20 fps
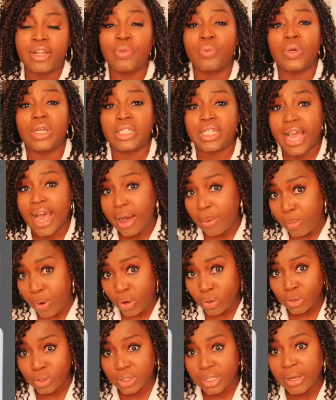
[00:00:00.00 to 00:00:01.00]
in which I'll
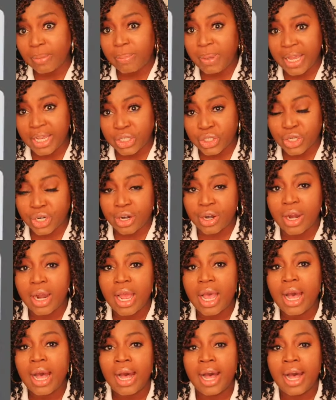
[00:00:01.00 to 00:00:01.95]
post a picture